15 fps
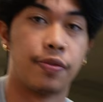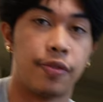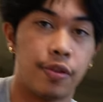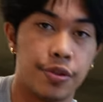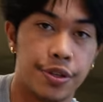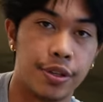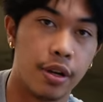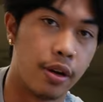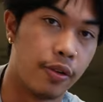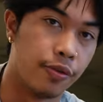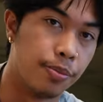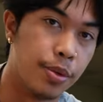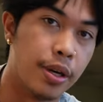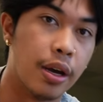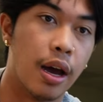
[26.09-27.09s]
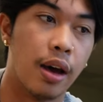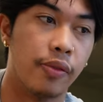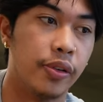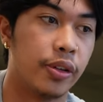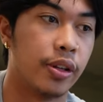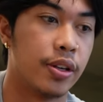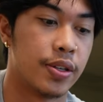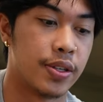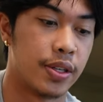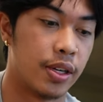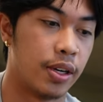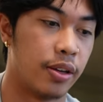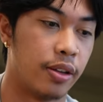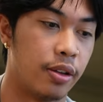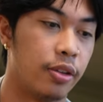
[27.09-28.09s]
first day of me having this,
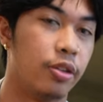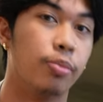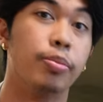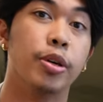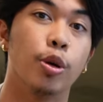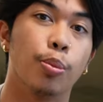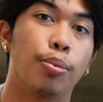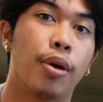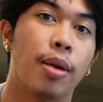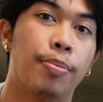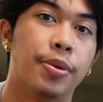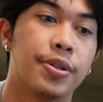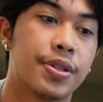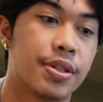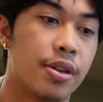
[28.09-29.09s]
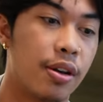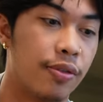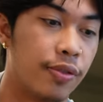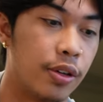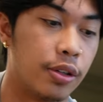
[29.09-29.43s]
uh, the, the meal prep and stuff,